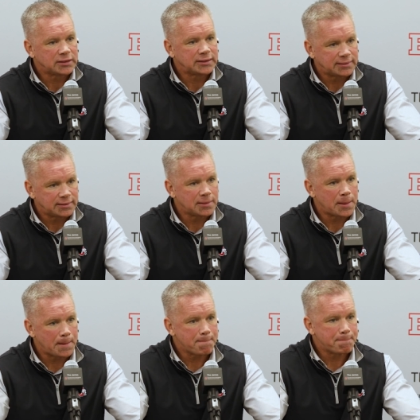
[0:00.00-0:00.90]
big-time
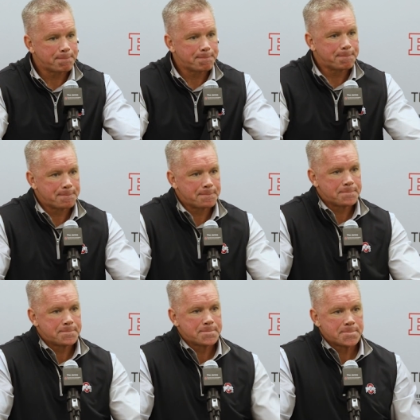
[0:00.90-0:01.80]
contributors for this
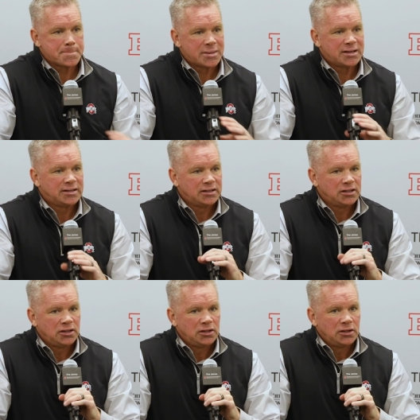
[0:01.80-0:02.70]
season and kind of move
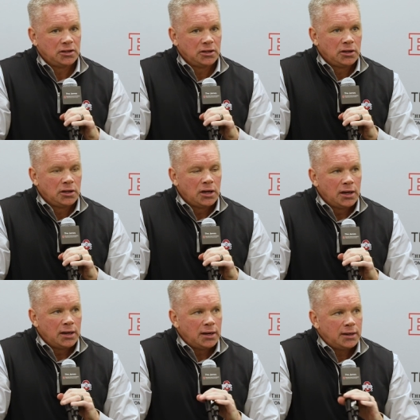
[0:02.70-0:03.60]
them around
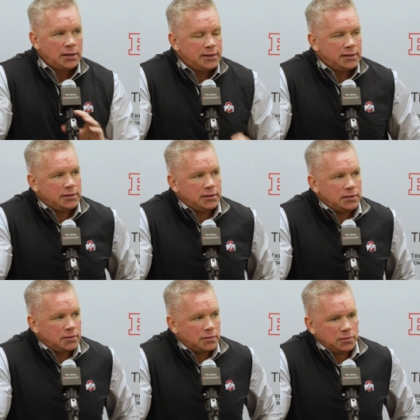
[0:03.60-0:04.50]
as opposed to playing
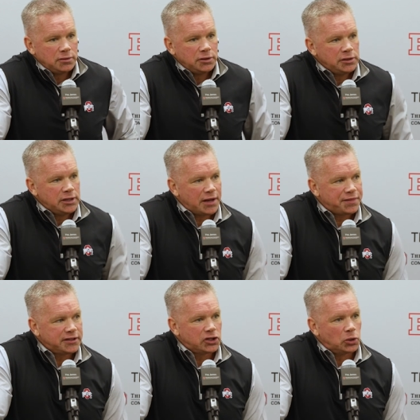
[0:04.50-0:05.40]
younger guys? Yeah, I
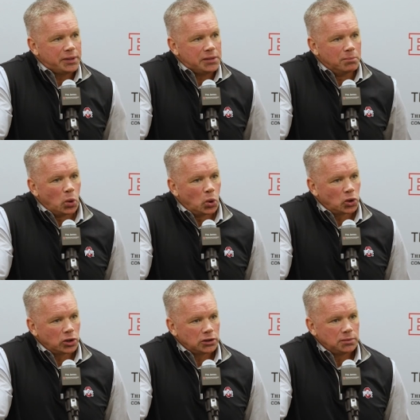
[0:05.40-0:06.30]
think there'll be
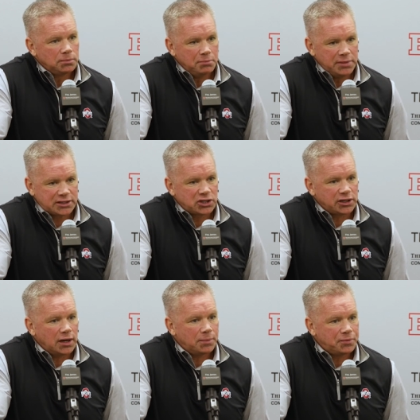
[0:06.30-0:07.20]
more
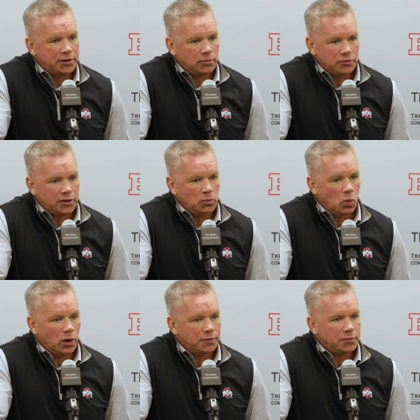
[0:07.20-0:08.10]
mixing up than than
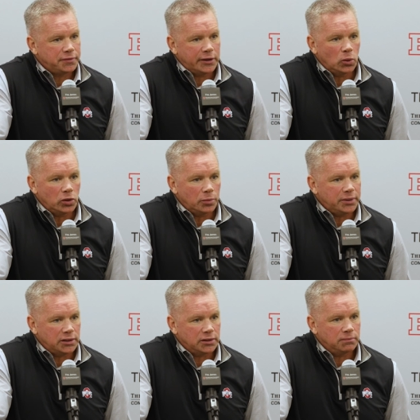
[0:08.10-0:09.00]
what there will
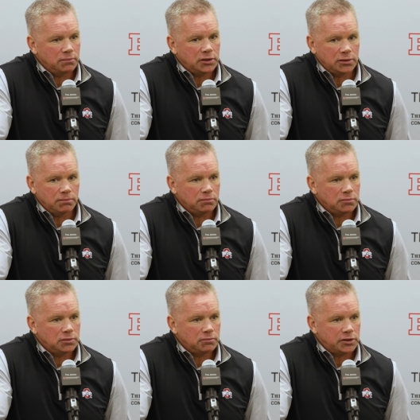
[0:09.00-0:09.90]
be in in
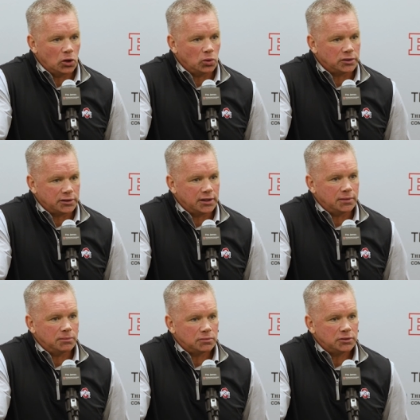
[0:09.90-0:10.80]
the Oakland
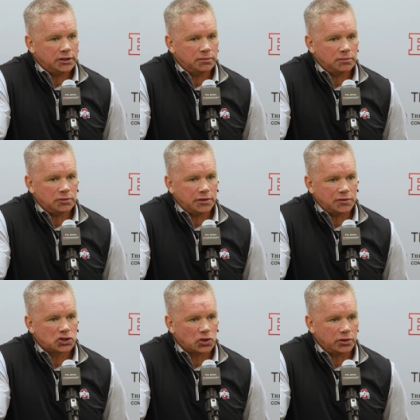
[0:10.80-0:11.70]
game in in
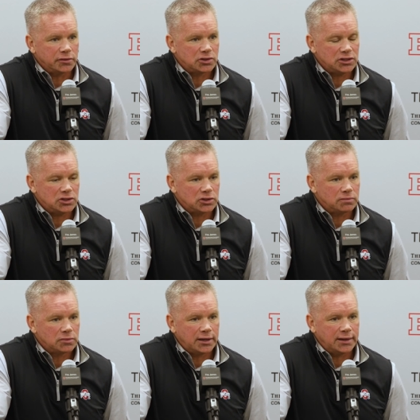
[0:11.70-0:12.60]
the start of the
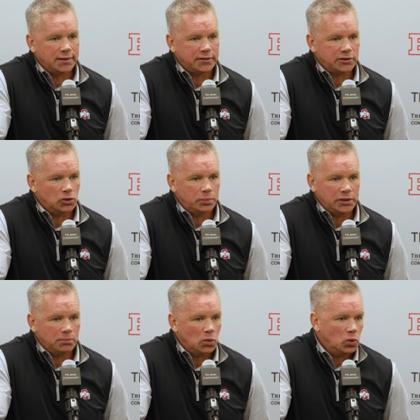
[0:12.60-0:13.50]
season. Uh, I think there'll
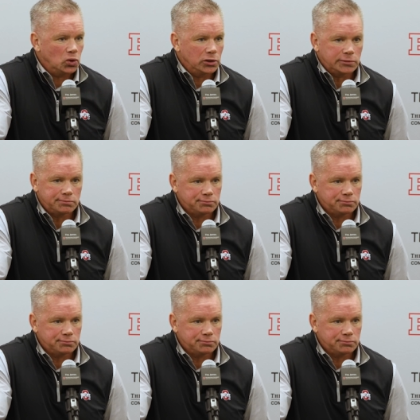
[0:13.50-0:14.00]
be more